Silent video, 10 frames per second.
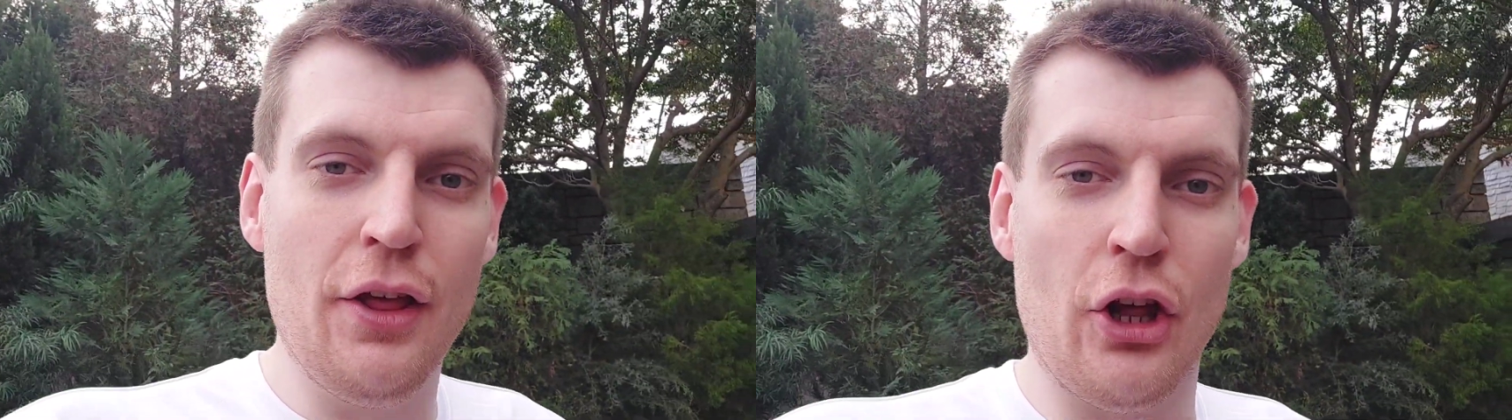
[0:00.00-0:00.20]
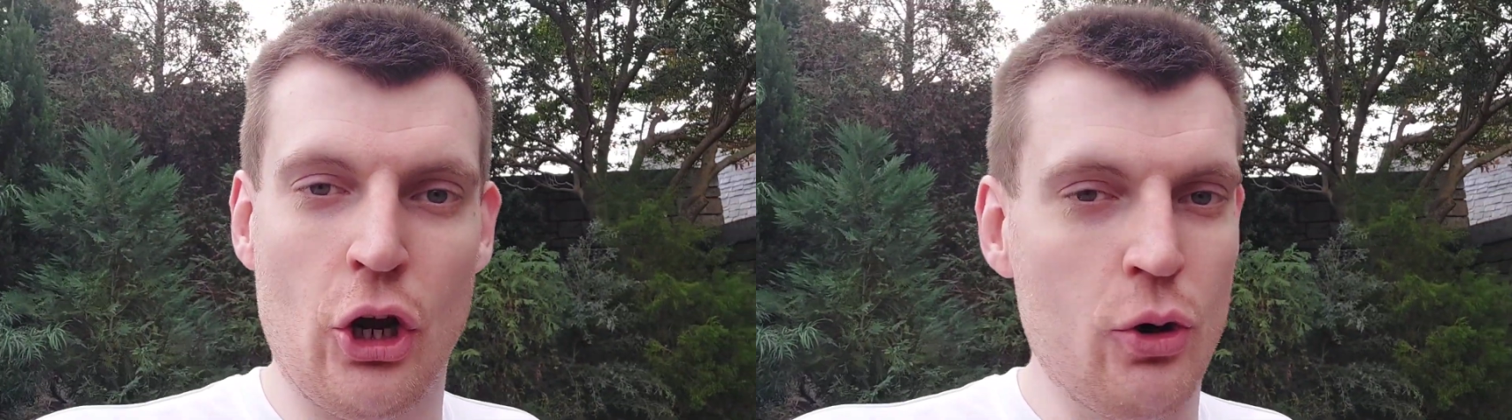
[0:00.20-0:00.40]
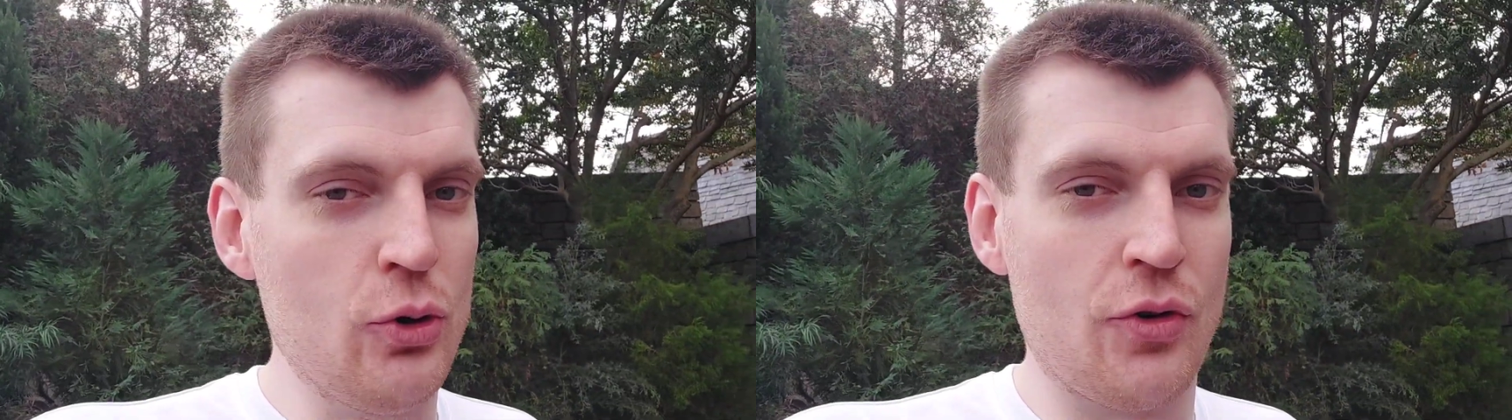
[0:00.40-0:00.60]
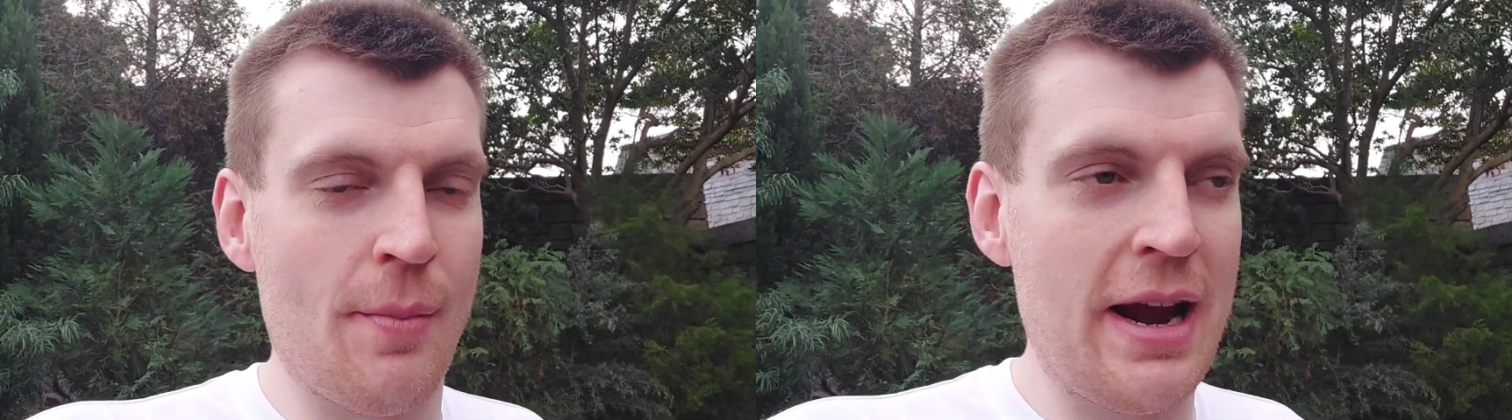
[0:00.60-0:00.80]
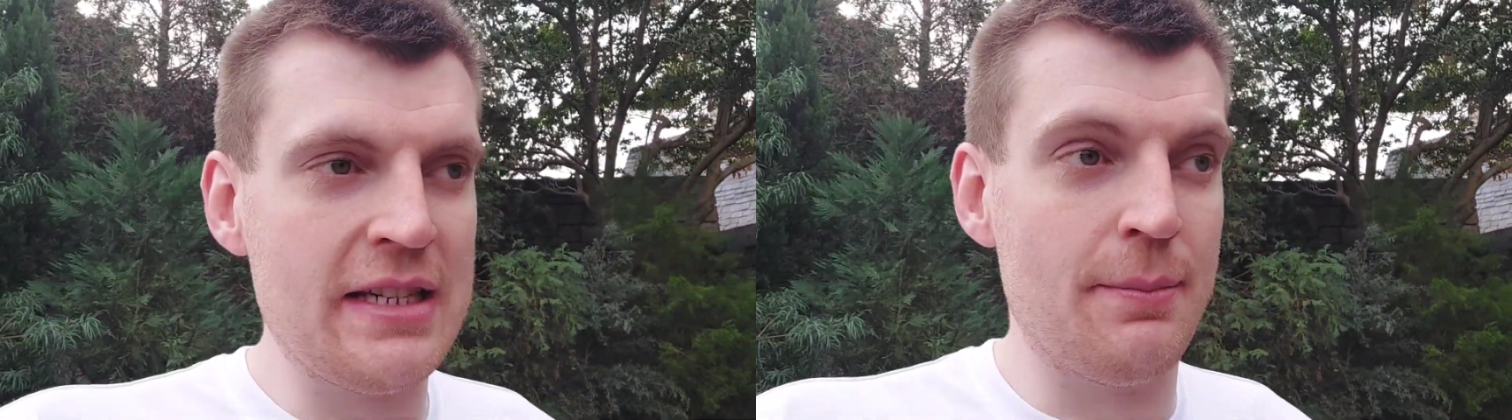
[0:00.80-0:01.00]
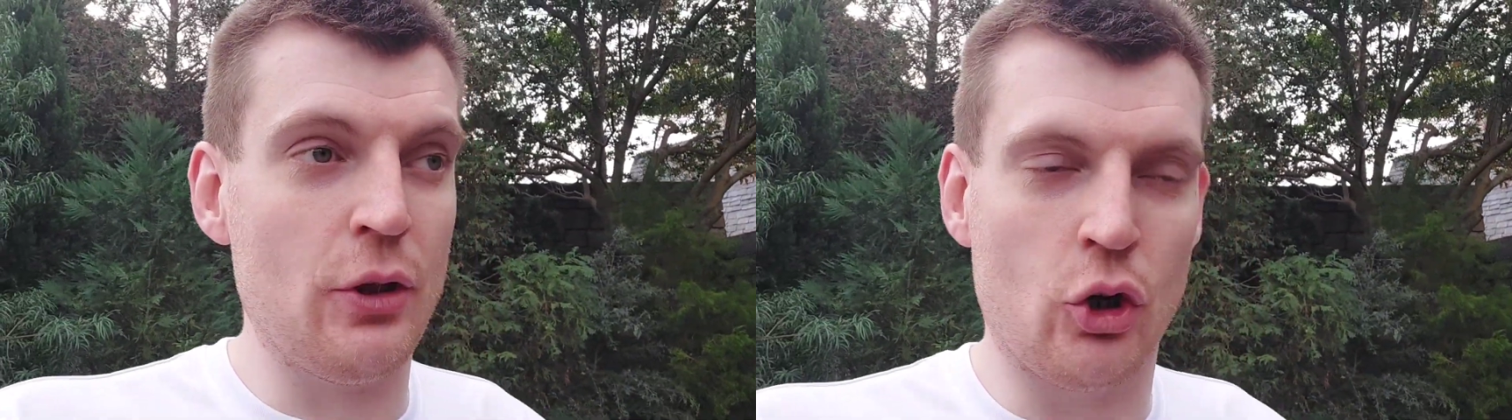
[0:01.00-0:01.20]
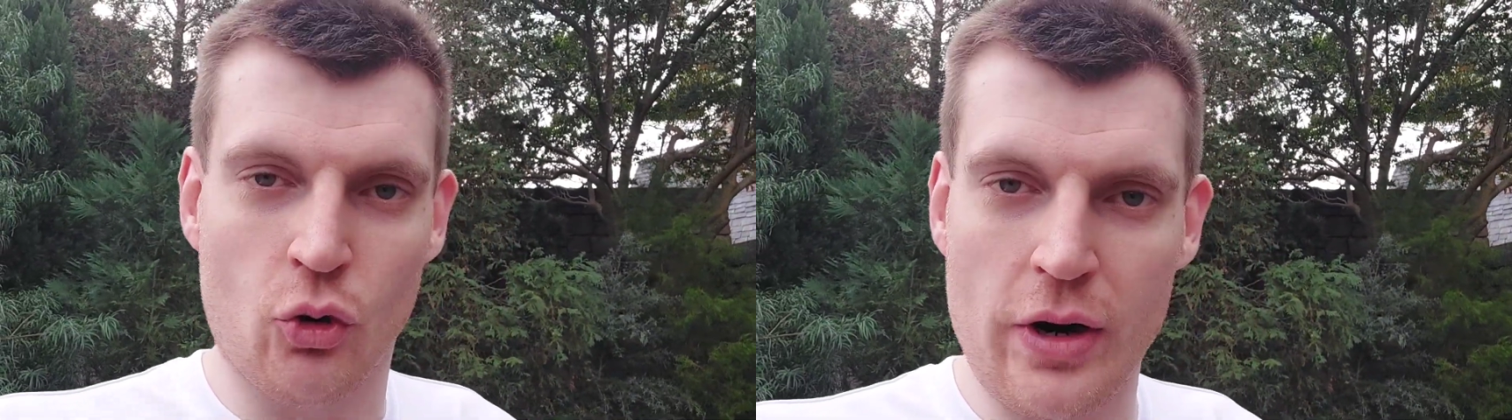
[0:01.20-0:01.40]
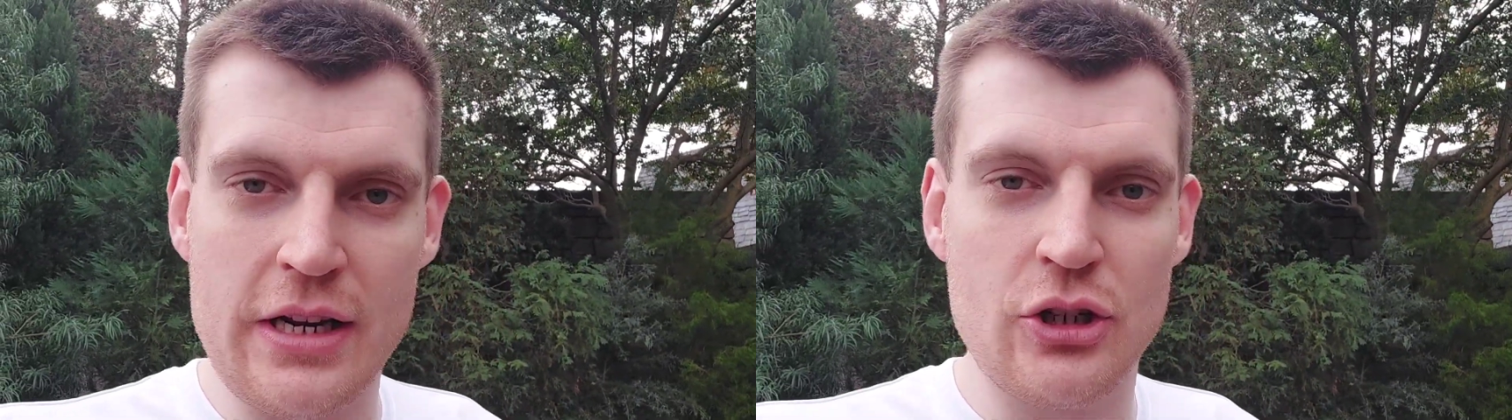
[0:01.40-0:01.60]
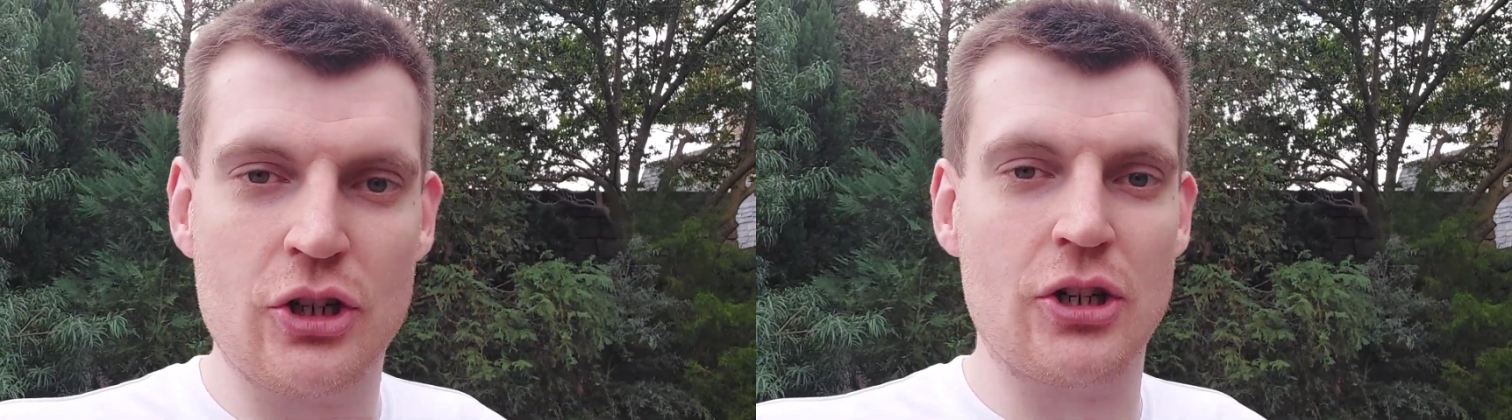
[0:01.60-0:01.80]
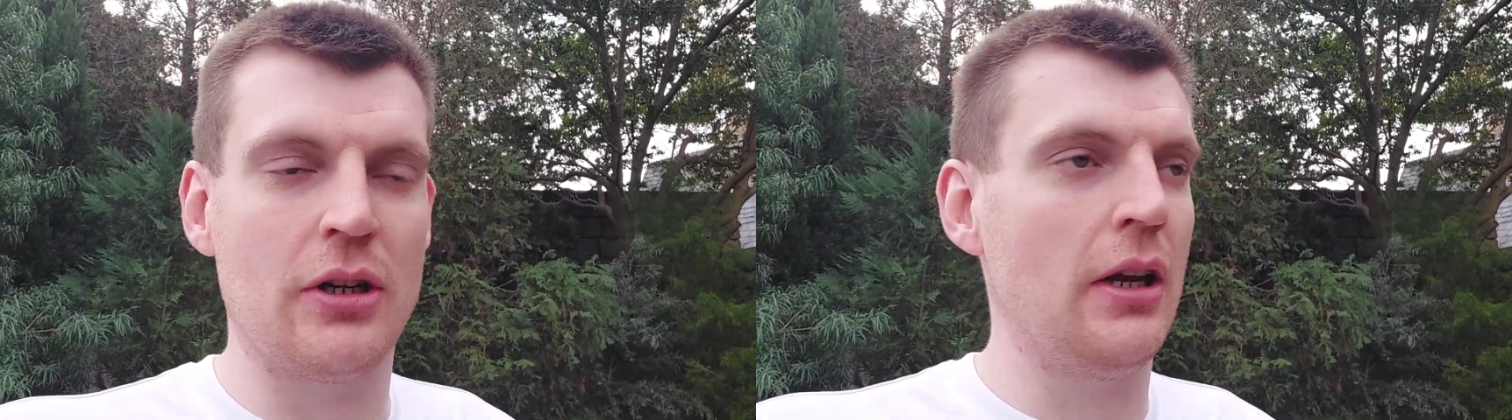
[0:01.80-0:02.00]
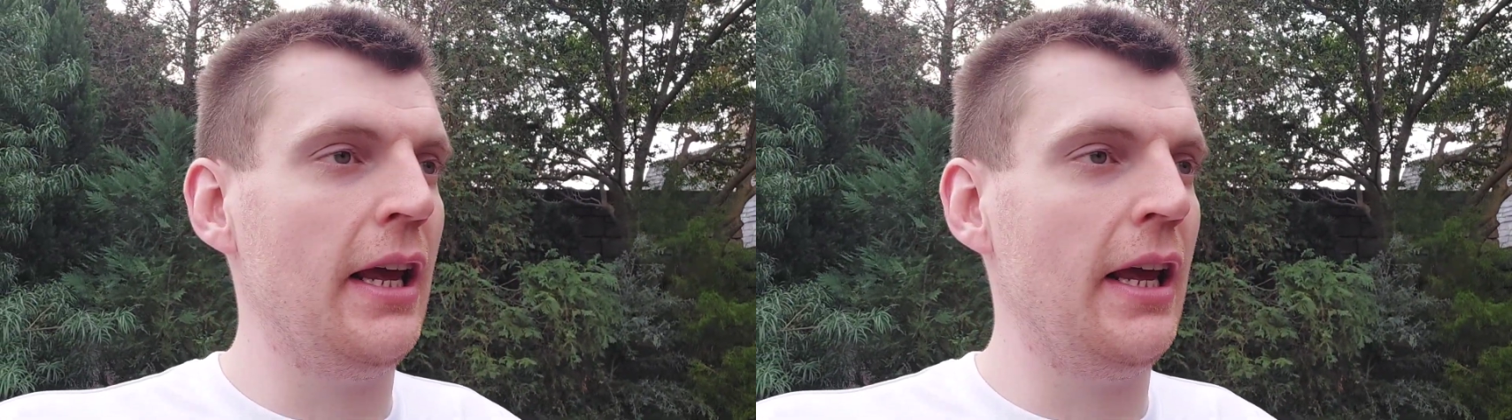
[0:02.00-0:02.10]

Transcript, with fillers: The Who's were amazing, but the Grinch